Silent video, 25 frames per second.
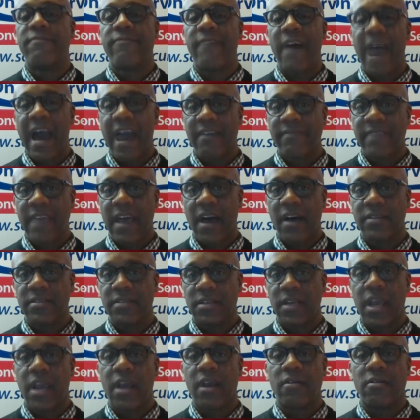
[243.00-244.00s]
five thousand
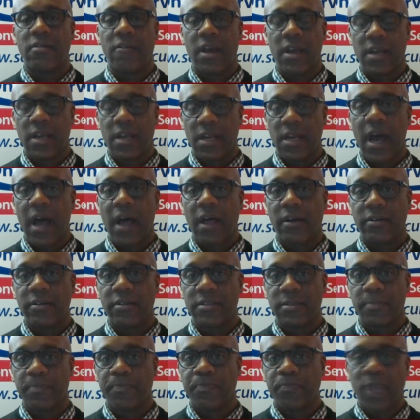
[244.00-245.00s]
eight hundred eighty
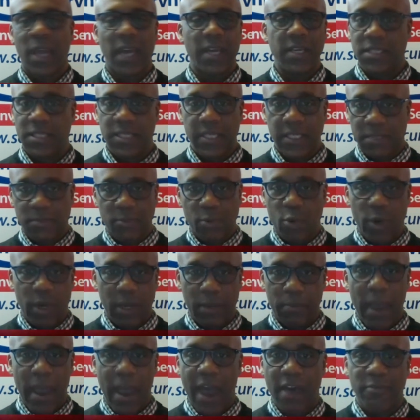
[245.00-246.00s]
dollars. I just did some quick
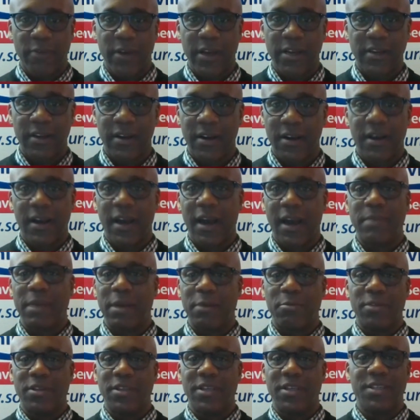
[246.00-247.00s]
math right there. I'm
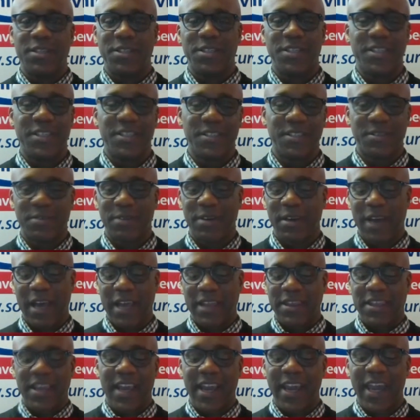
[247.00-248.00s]
not really a genius, or I think I